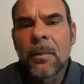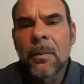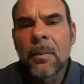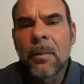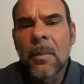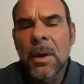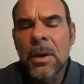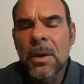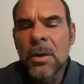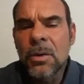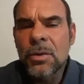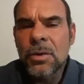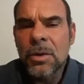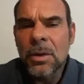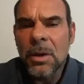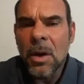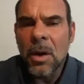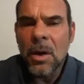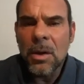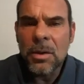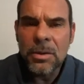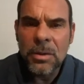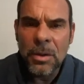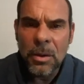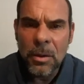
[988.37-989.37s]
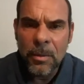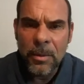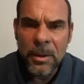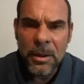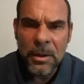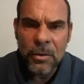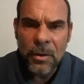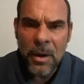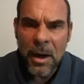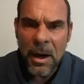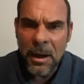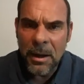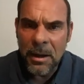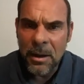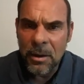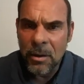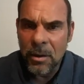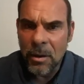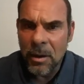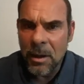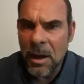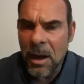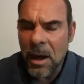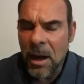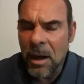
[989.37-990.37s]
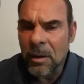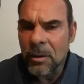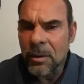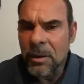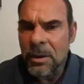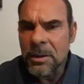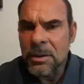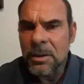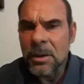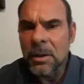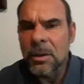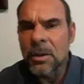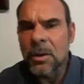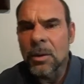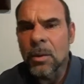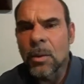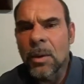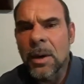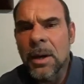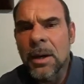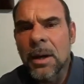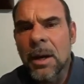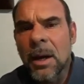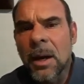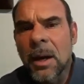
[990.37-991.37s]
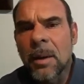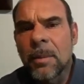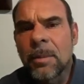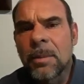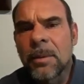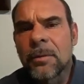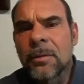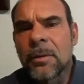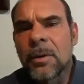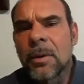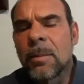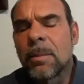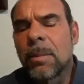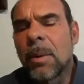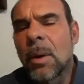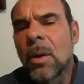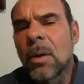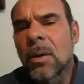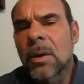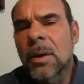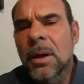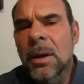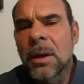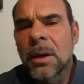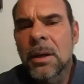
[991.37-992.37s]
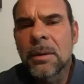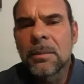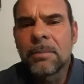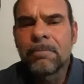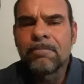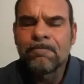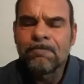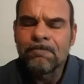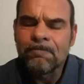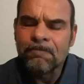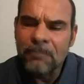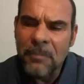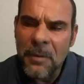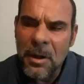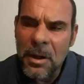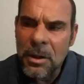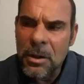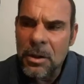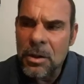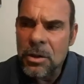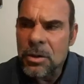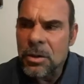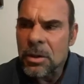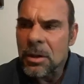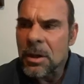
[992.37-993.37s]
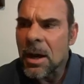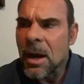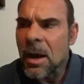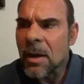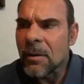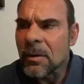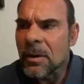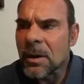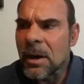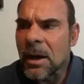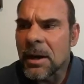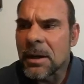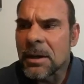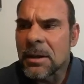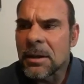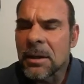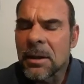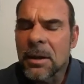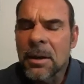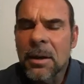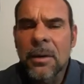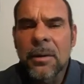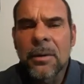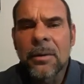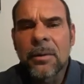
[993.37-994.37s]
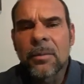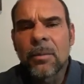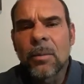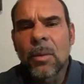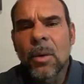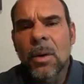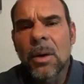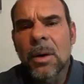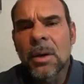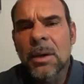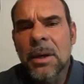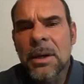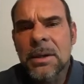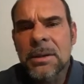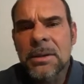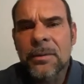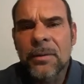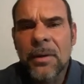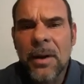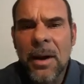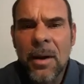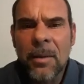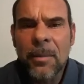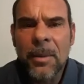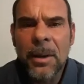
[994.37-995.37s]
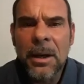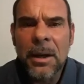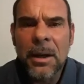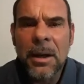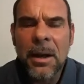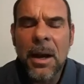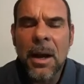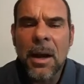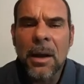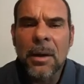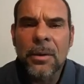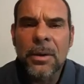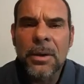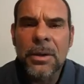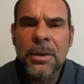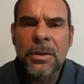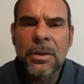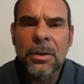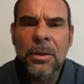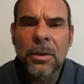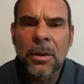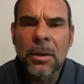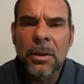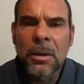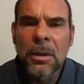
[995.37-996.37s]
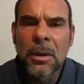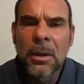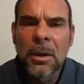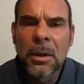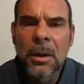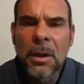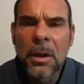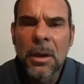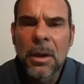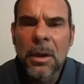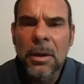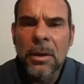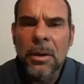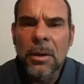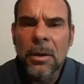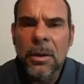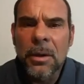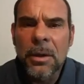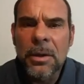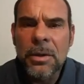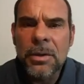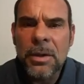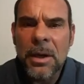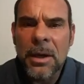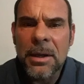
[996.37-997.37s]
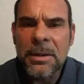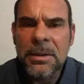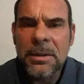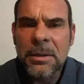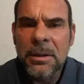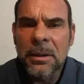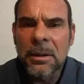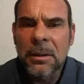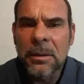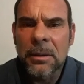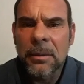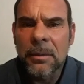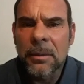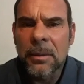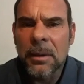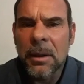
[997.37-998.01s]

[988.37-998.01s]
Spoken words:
But you should also be tracking your calories on your way up. If you're bulking, you should have an idea more or less of how many calories you're ingesting.